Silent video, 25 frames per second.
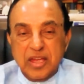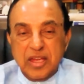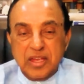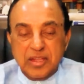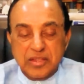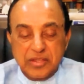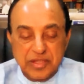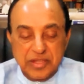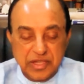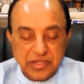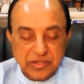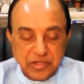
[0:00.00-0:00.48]

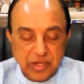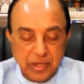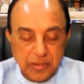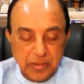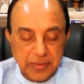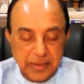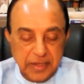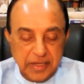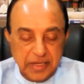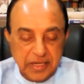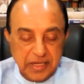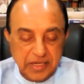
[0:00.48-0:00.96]
The
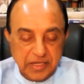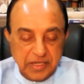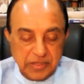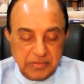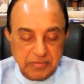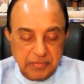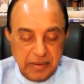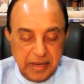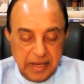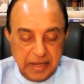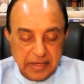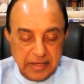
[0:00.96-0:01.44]
topic is
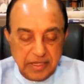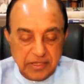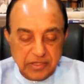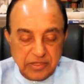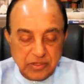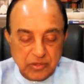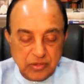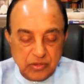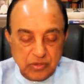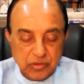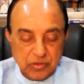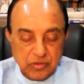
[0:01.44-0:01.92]
Bharat
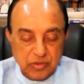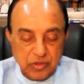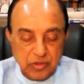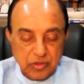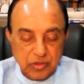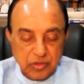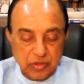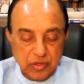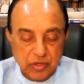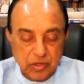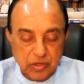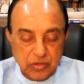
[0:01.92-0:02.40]
to
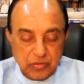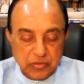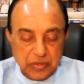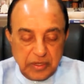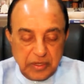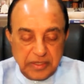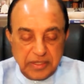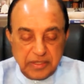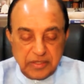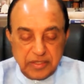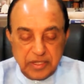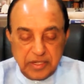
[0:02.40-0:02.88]

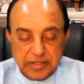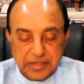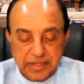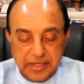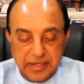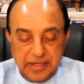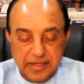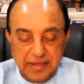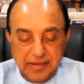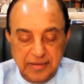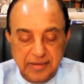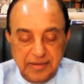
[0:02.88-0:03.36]

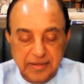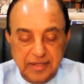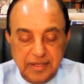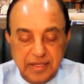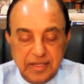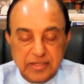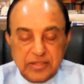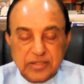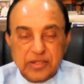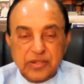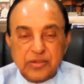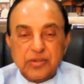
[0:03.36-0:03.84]
2030,
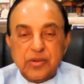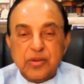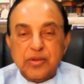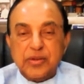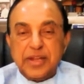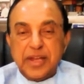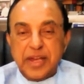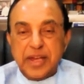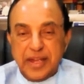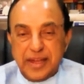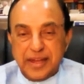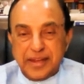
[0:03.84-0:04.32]
the road
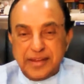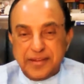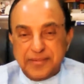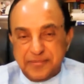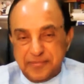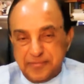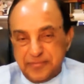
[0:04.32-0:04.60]
ahead.